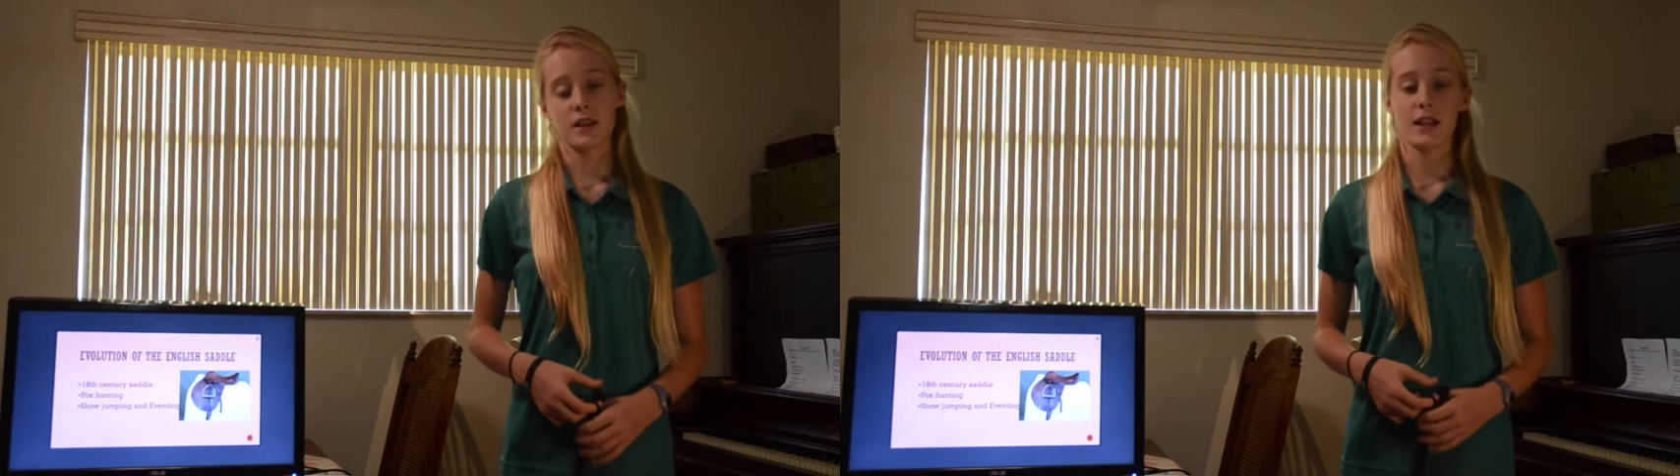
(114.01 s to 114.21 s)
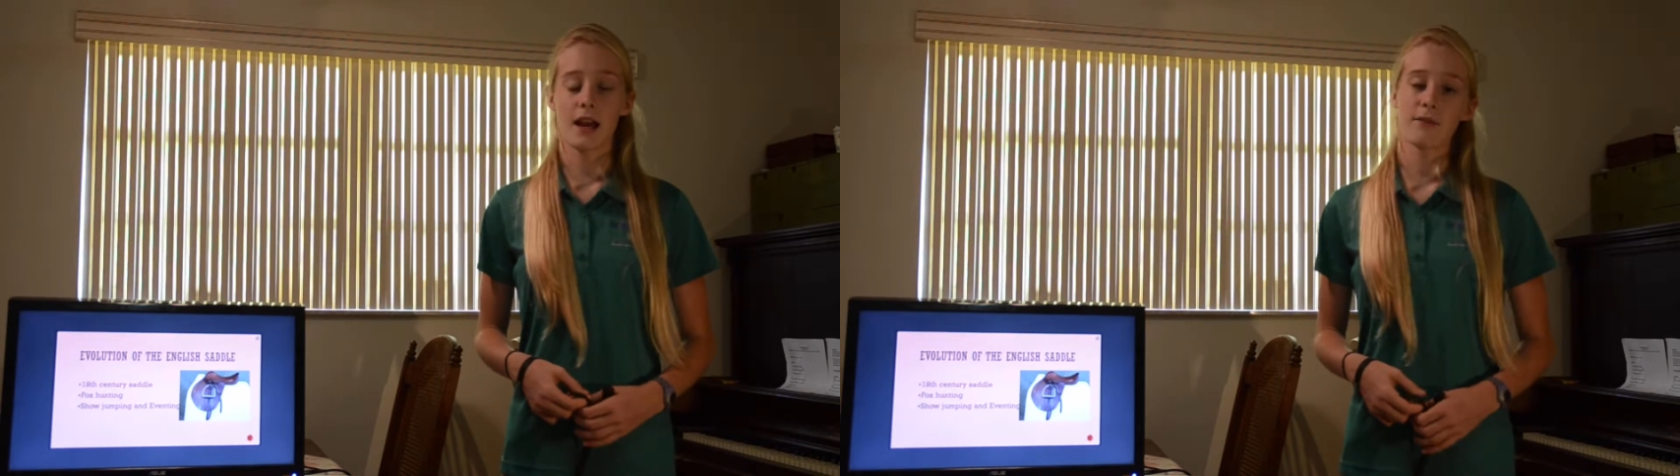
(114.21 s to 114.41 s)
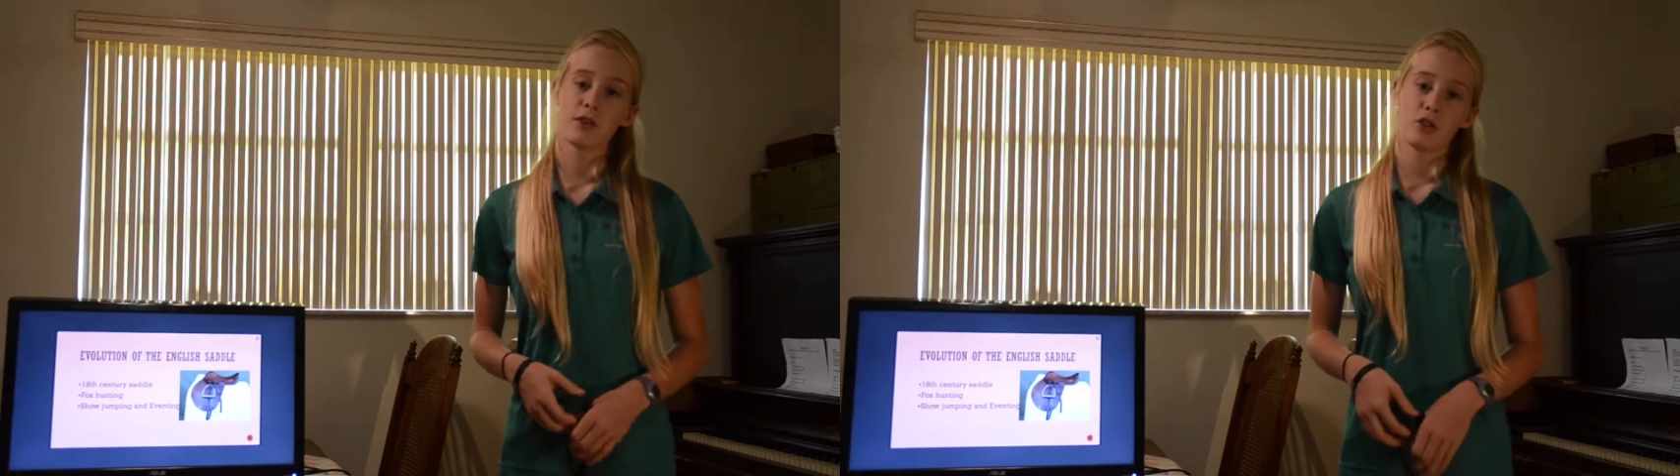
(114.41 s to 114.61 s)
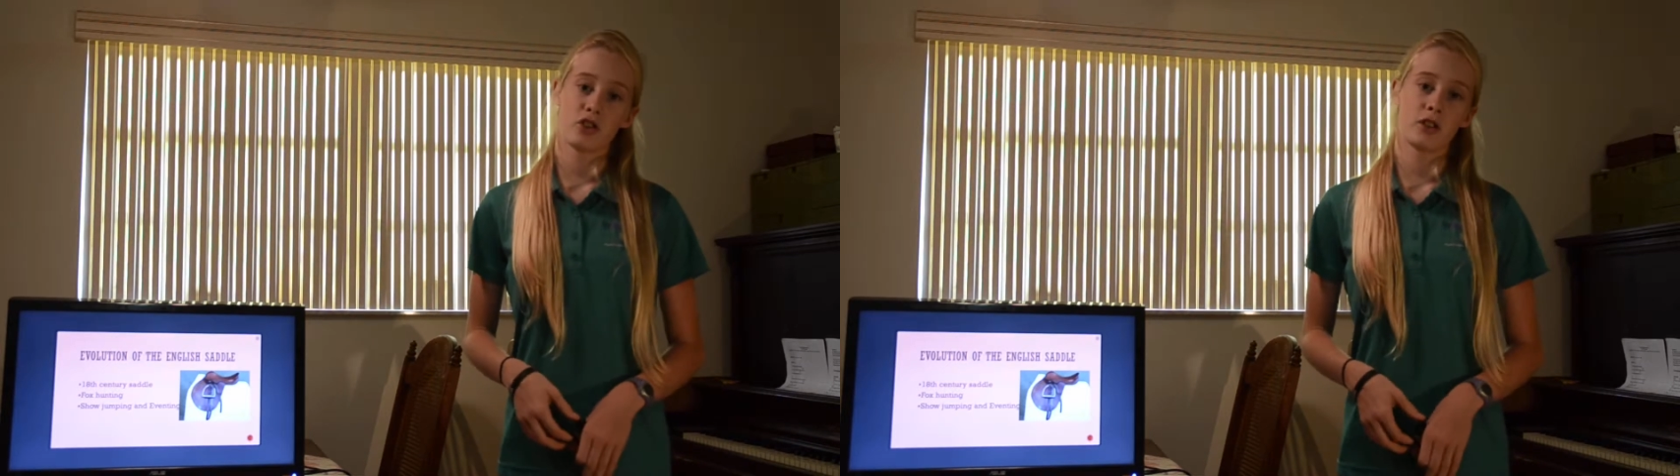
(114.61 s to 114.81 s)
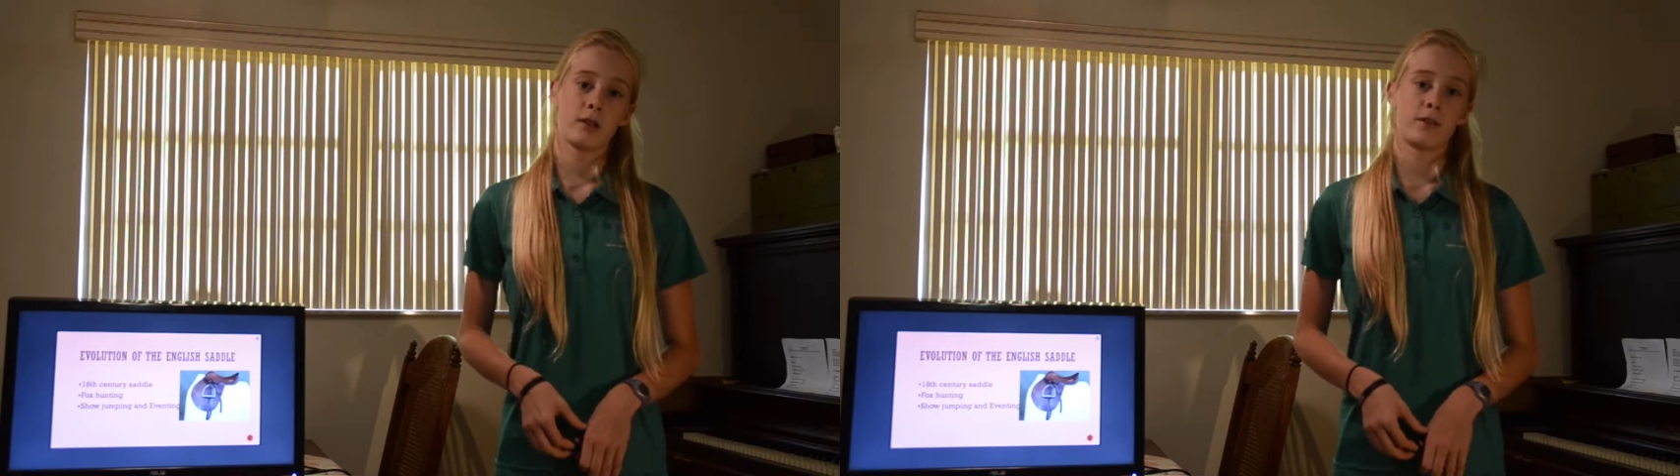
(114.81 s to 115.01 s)
the
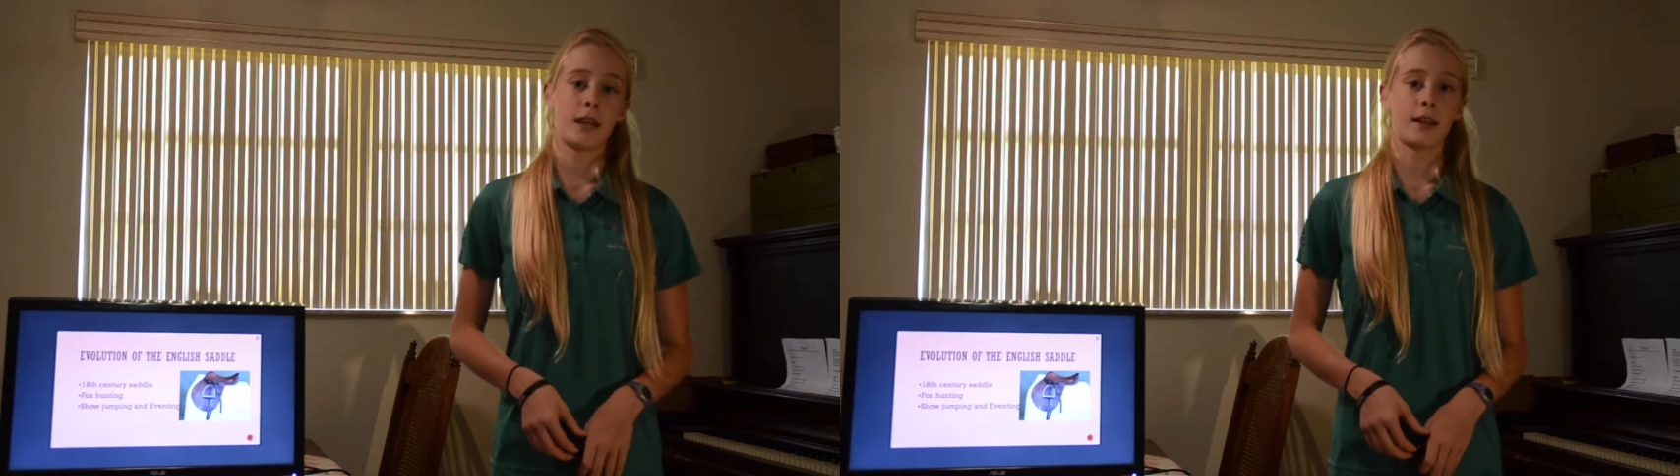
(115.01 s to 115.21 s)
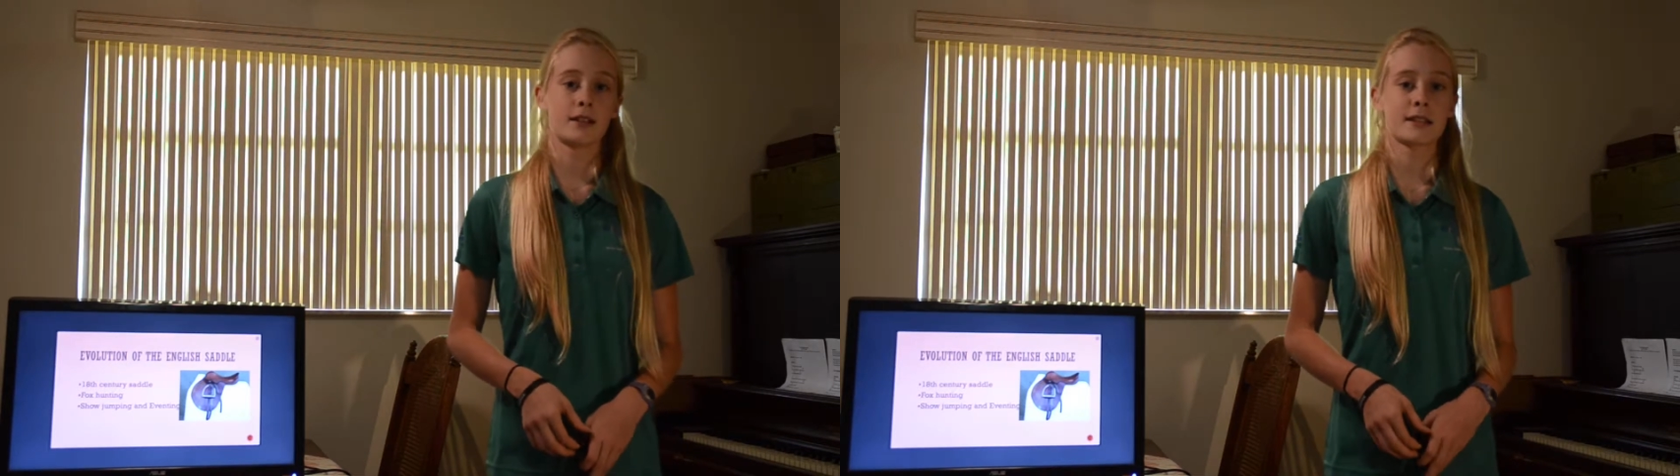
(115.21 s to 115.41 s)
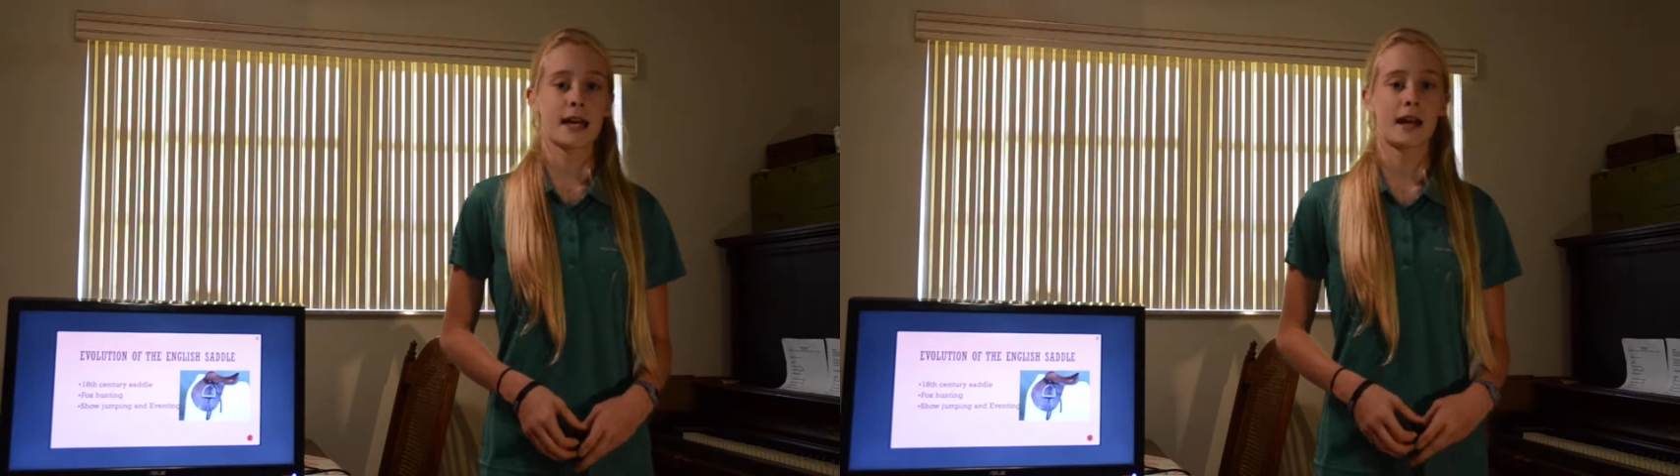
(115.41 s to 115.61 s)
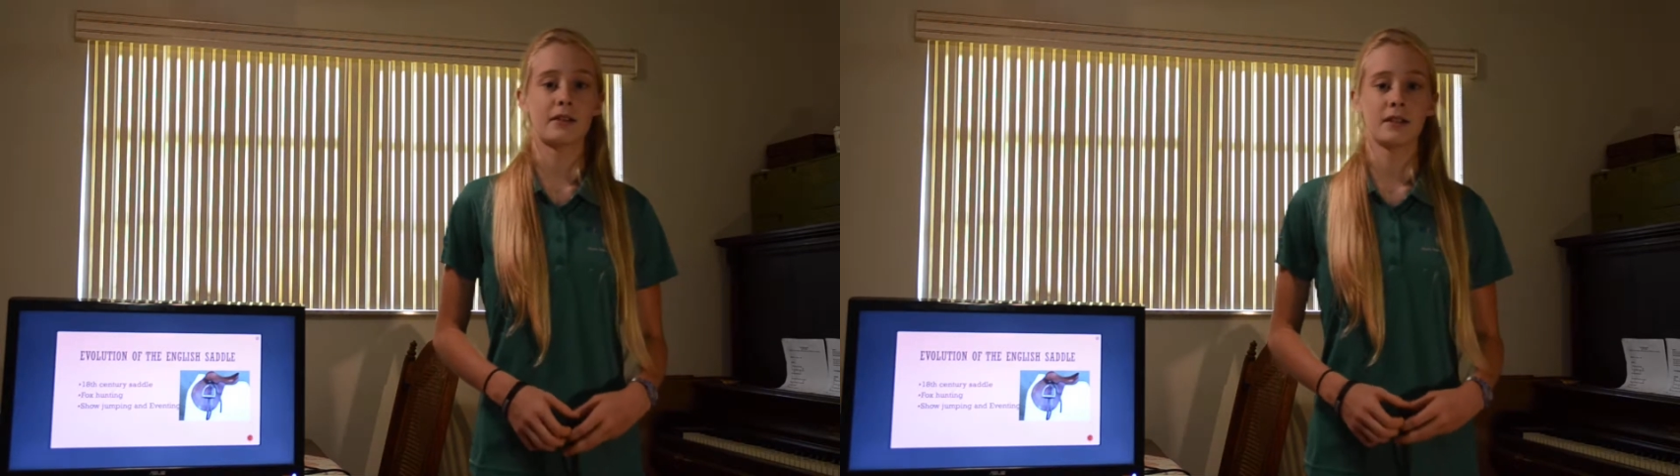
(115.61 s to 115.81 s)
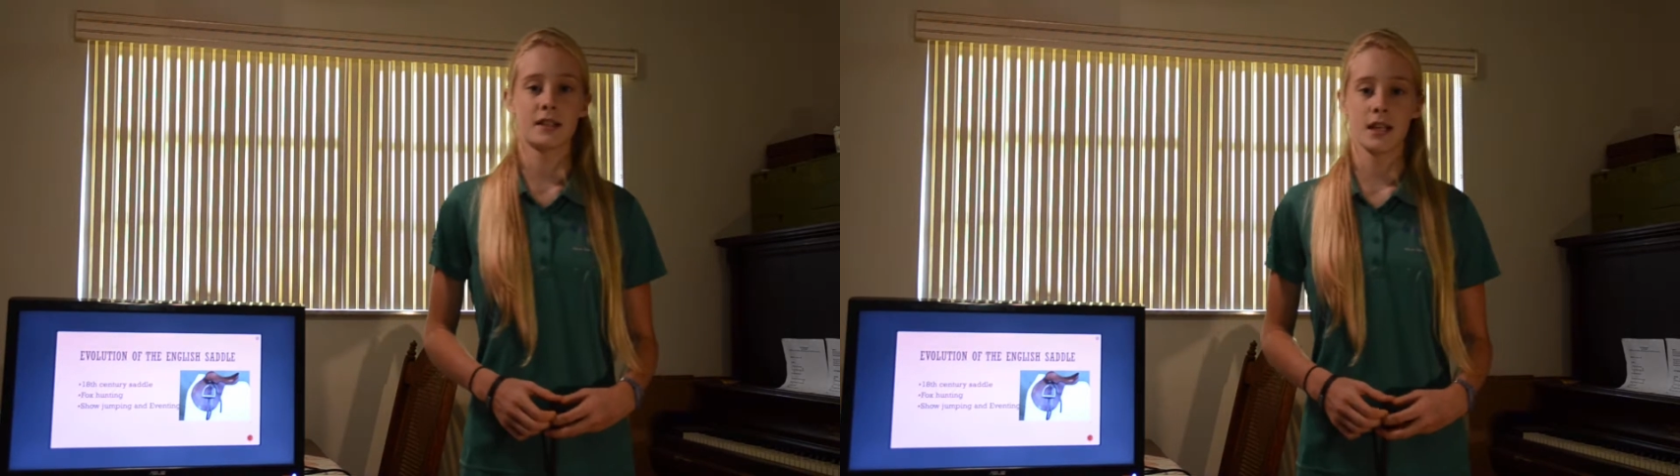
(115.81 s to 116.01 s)
evolution of the English saddle
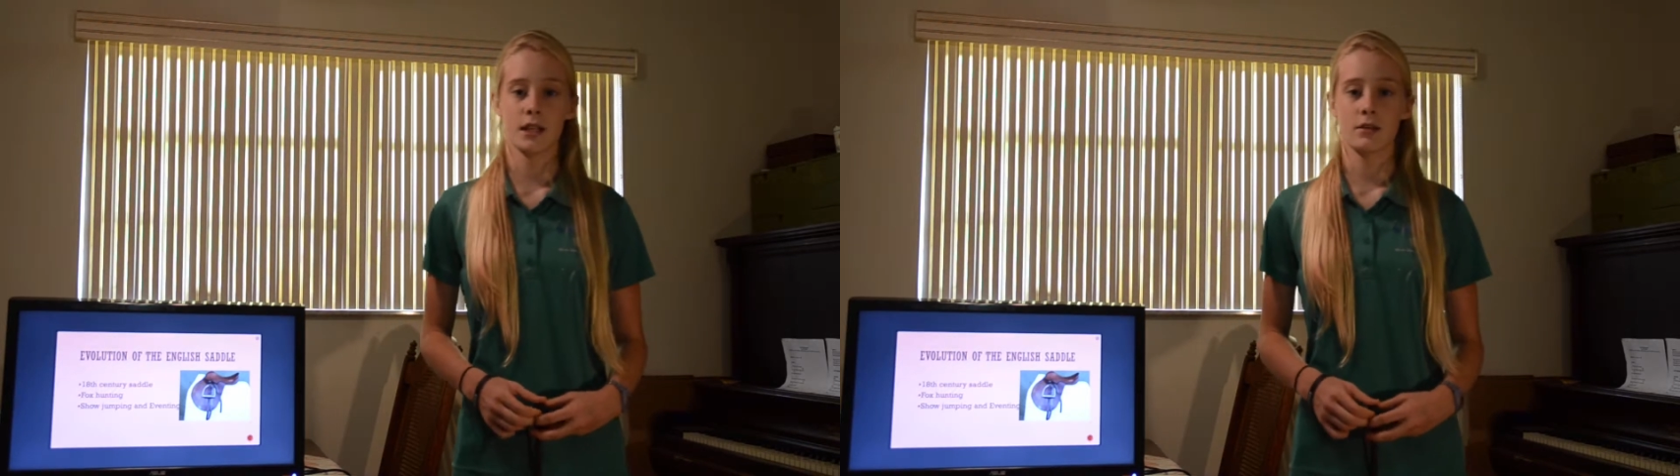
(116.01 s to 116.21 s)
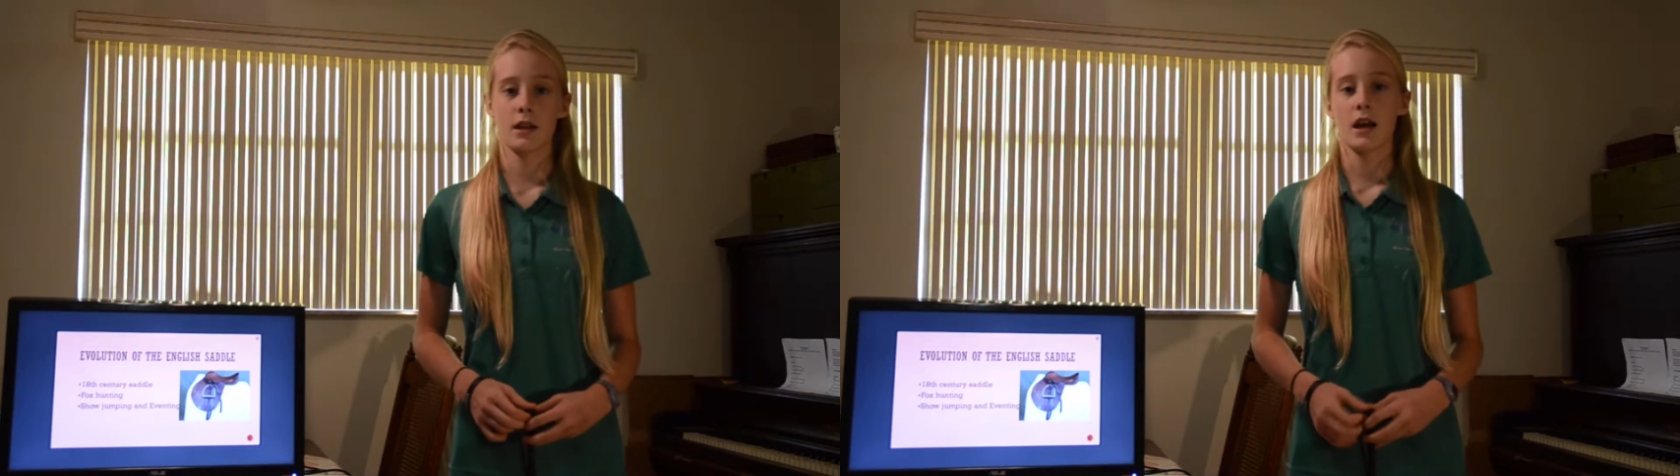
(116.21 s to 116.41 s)
continued.